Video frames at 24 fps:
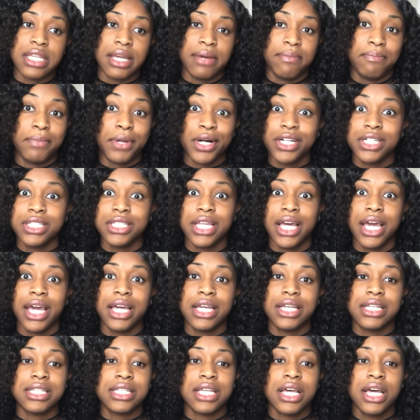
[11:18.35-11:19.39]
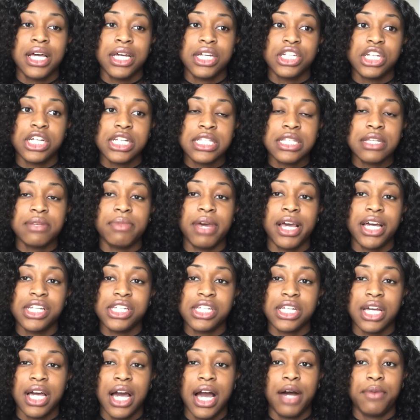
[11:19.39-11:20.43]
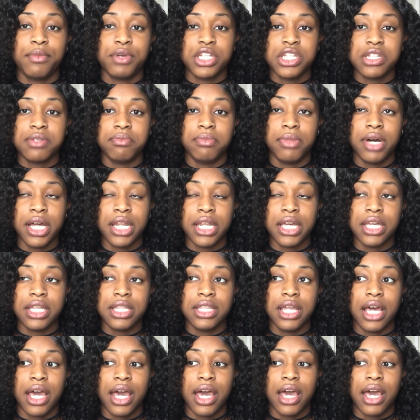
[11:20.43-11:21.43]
and birthdays, just imagine how much money